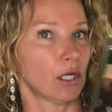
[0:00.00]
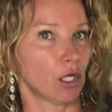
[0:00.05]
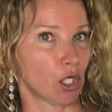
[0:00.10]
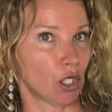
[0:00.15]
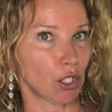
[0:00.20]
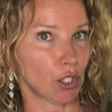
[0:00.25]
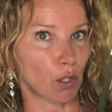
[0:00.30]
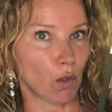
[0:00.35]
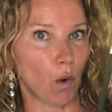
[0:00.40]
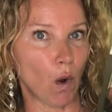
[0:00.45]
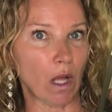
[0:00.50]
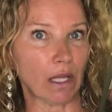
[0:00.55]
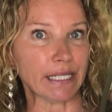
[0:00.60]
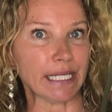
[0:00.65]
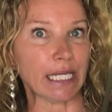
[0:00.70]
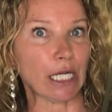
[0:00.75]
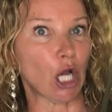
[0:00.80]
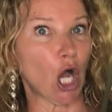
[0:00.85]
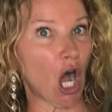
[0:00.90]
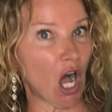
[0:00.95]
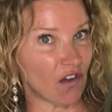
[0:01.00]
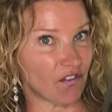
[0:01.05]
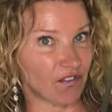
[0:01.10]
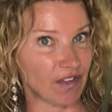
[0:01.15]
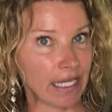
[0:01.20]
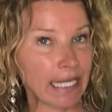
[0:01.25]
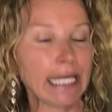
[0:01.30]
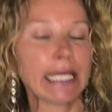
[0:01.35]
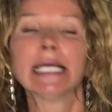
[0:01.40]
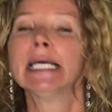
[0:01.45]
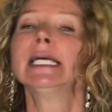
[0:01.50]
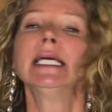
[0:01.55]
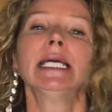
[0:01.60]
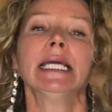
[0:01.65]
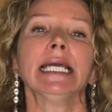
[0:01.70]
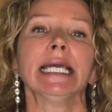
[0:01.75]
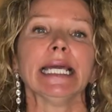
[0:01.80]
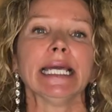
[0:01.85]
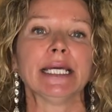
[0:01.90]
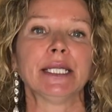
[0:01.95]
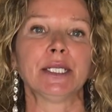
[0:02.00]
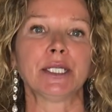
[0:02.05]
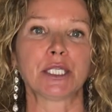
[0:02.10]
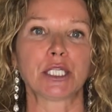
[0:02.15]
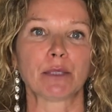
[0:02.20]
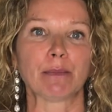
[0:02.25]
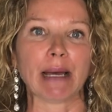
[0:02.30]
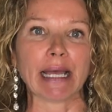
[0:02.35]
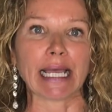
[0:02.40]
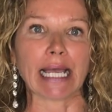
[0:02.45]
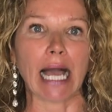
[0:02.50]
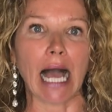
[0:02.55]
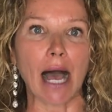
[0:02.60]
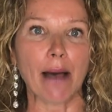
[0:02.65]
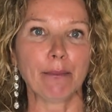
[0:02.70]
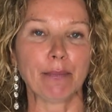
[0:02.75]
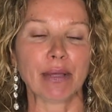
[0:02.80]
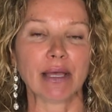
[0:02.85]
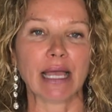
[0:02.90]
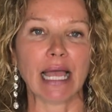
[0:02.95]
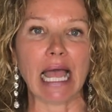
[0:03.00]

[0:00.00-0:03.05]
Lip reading: good quality coffee into my cup,